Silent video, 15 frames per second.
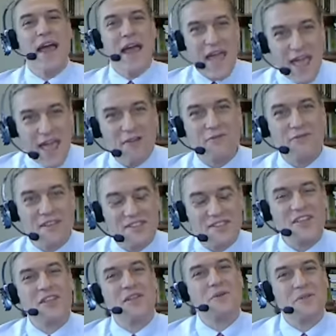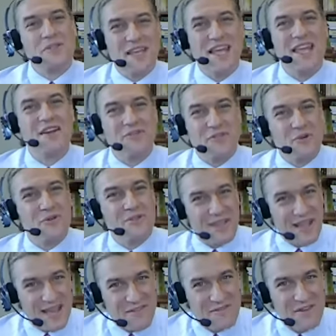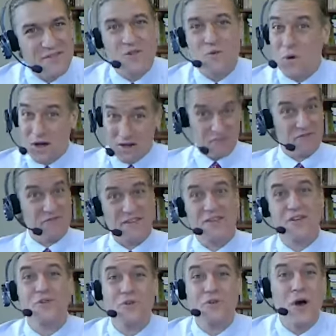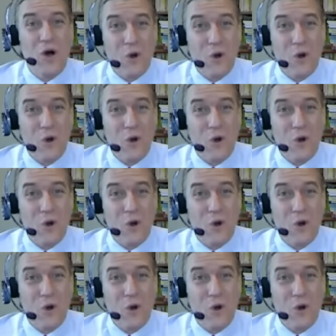every single day of your life if you want to feel